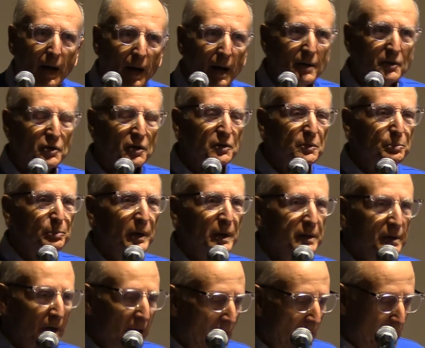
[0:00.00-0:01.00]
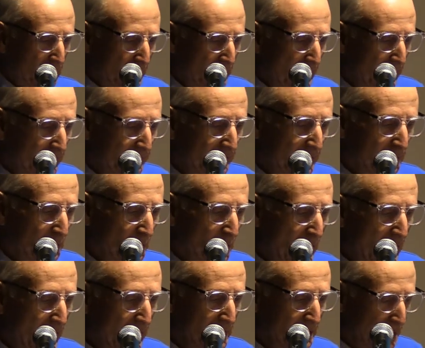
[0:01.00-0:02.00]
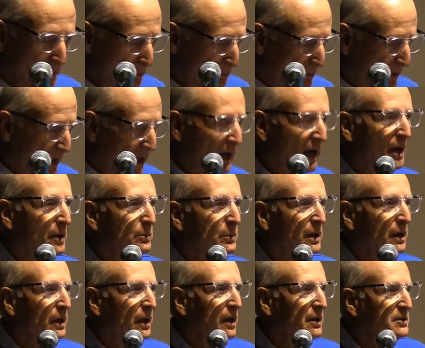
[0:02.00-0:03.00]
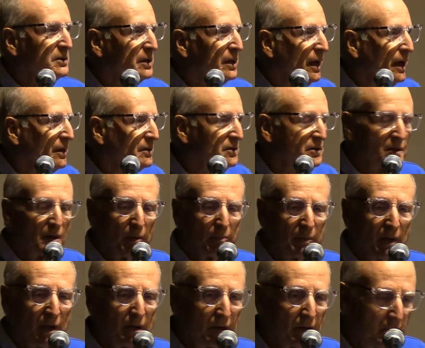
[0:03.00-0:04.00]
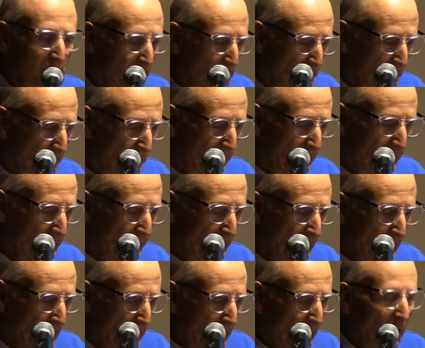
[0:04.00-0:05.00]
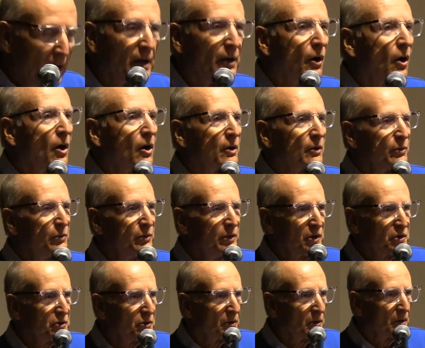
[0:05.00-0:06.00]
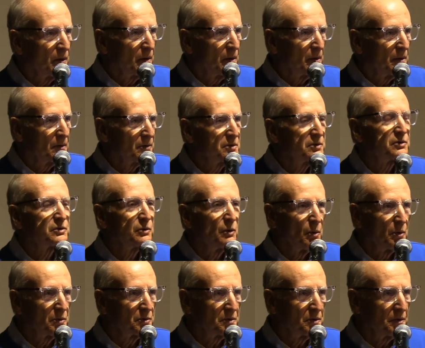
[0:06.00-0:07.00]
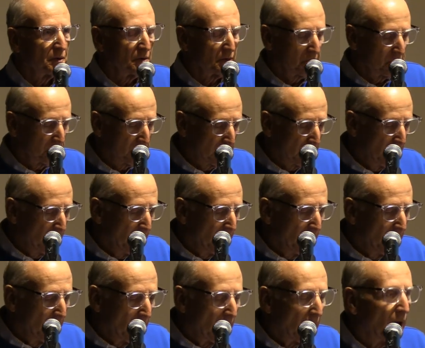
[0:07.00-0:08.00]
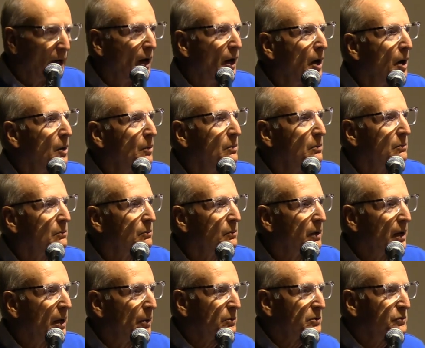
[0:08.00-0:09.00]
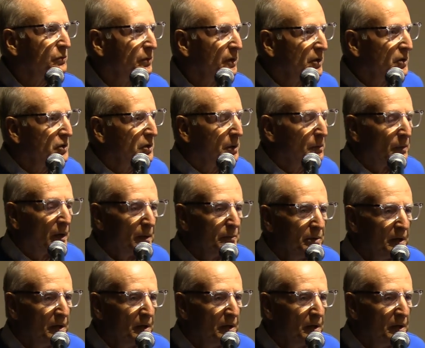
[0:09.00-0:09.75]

I just picked it out kind of at random, but I realized it has something to do with an artificial solstice. Uh, when I was finishing my